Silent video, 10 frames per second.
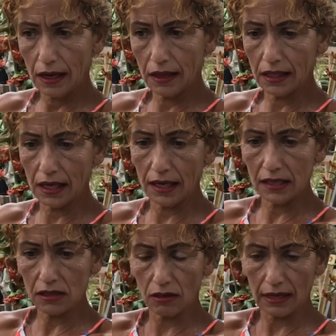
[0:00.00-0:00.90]
and the
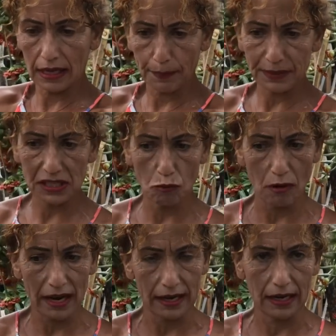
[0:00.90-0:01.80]
ladies go the opposite
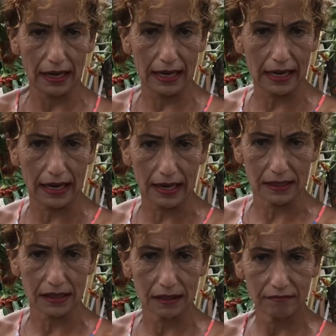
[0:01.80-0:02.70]
way, like the
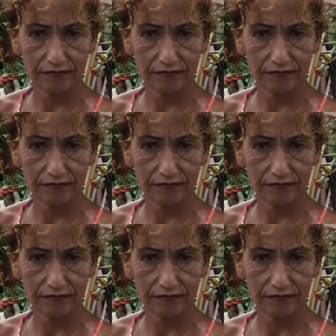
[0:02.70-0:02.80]
cars.